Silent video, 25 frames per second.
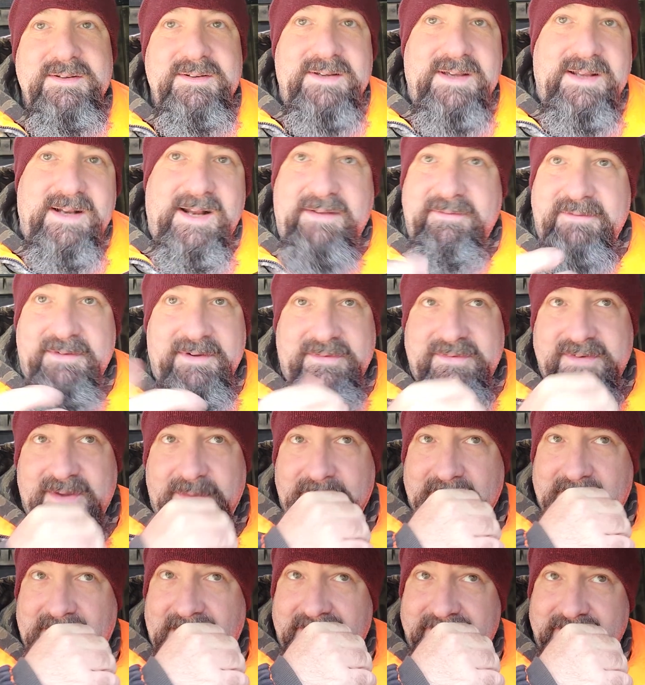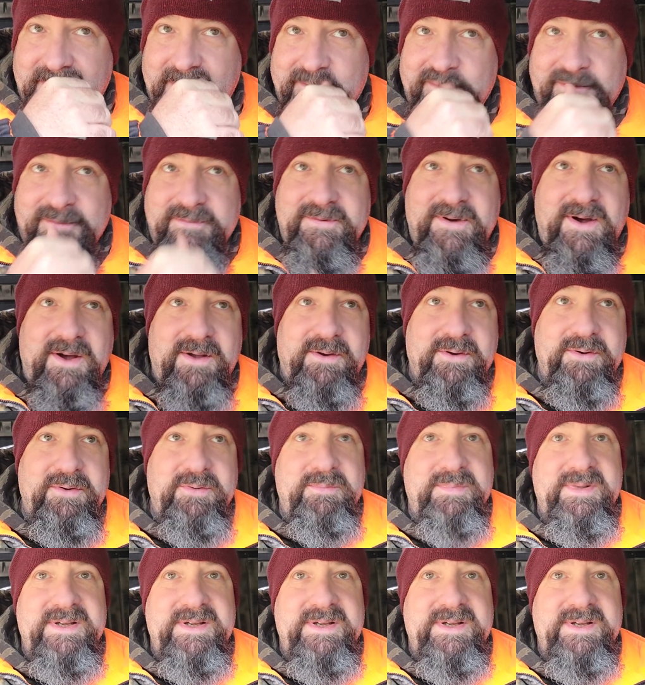and that's something I've never followed.